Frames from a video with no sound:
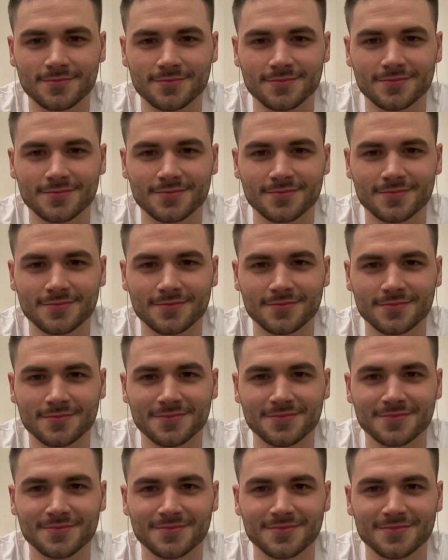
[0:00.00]

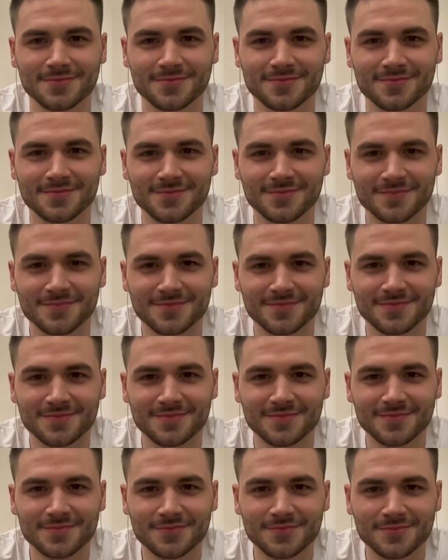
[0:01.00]

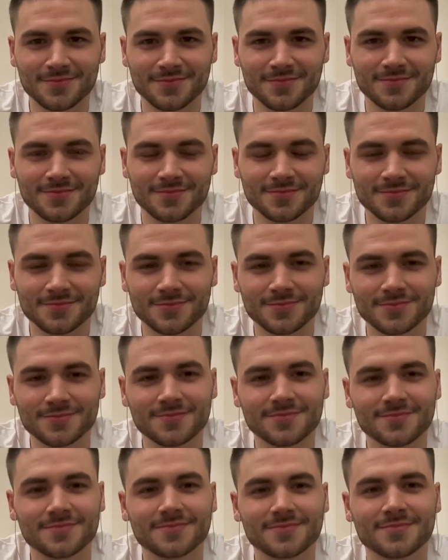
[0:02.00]

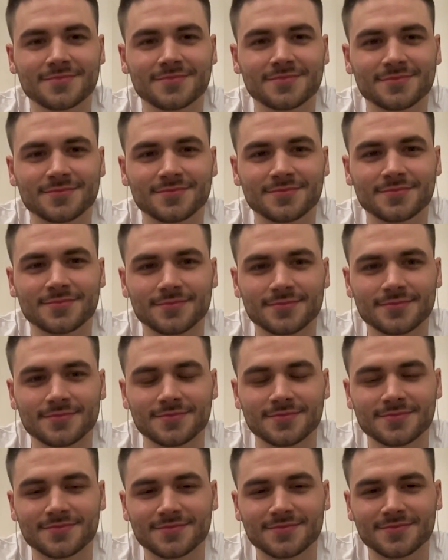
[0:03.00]

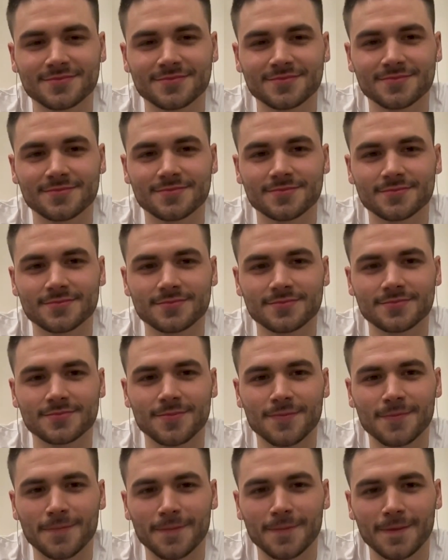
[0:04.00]

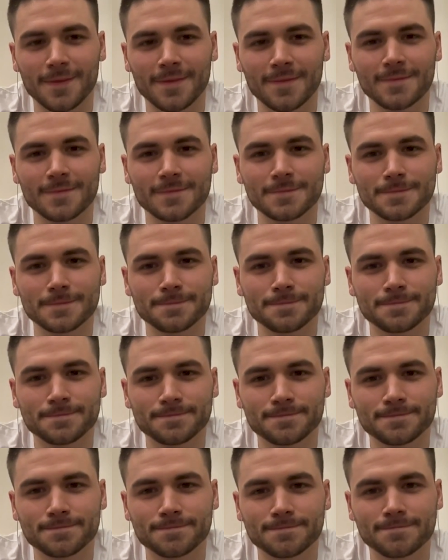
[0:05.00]

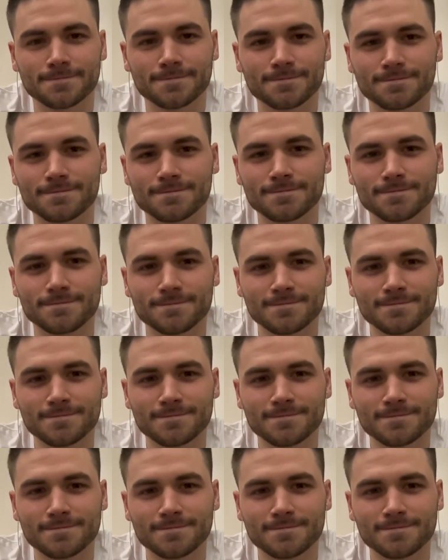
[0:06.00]
(silent)